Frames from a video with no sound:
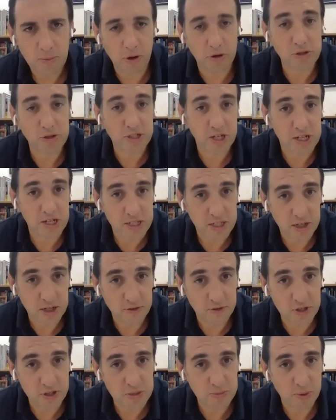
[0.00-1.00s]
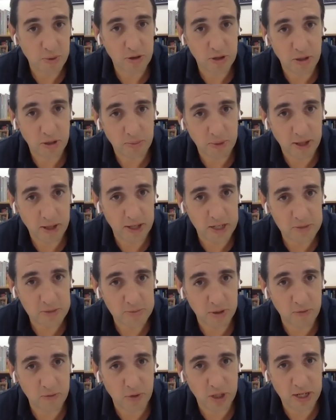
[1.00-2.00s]
process that you've just spoken about there has
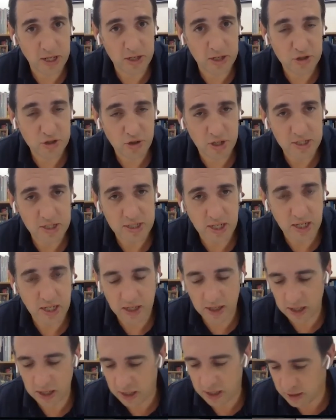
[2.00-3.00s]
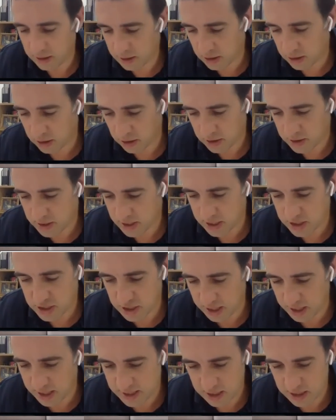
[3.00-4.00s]
been really interesting. And, and look,
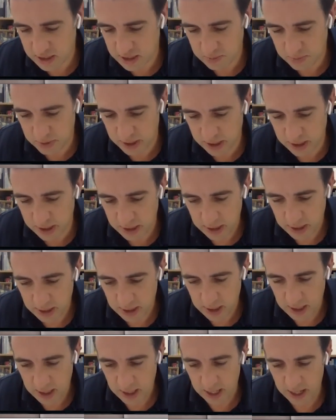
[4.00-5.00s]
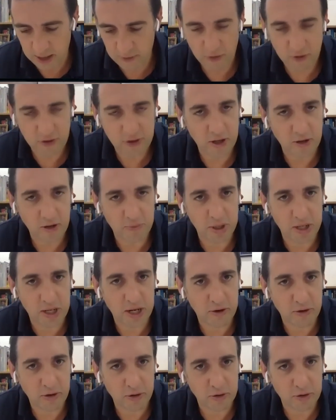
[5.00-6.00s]
digital assets has been everything I've been
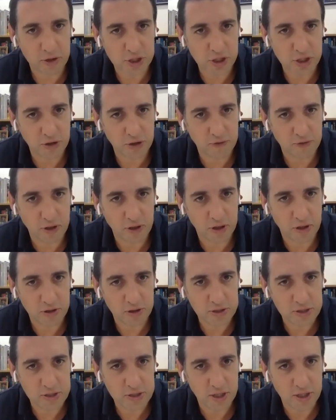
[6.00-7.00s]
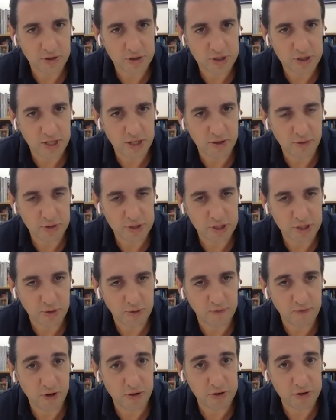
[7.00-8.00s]
hearing on the show for the last last year or so
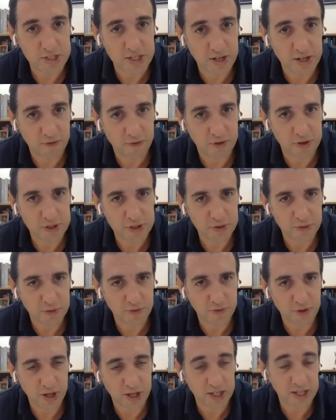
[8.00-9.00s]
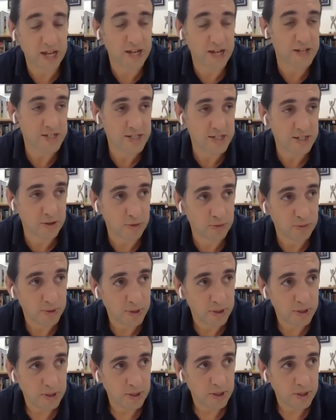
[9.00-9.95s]
in various different sort of again still